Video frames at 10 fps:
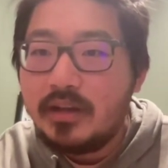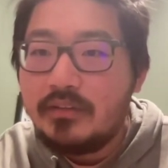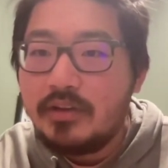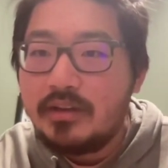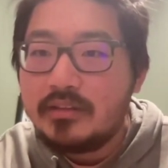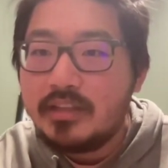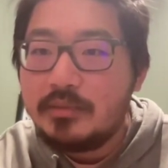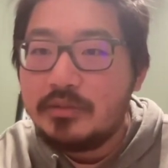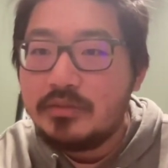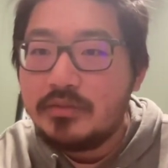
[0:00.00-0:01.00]
Have you had
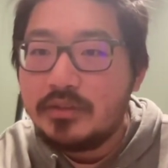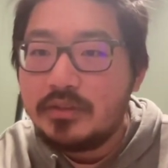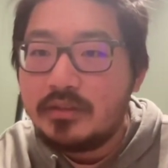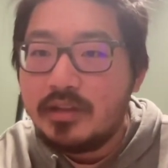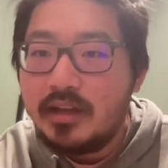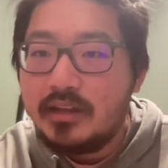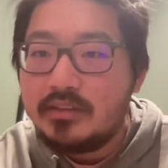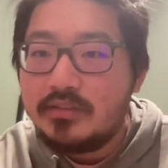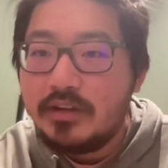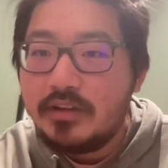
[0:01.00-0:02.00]
examples of your
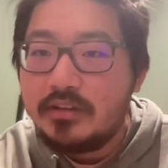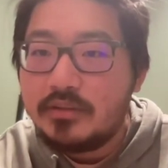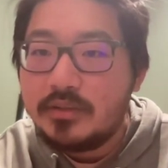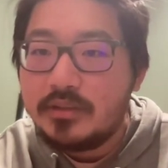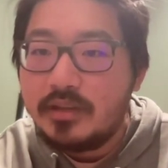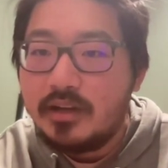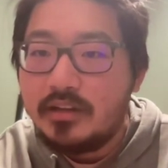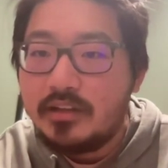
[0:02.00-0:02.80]
clients failing to reach an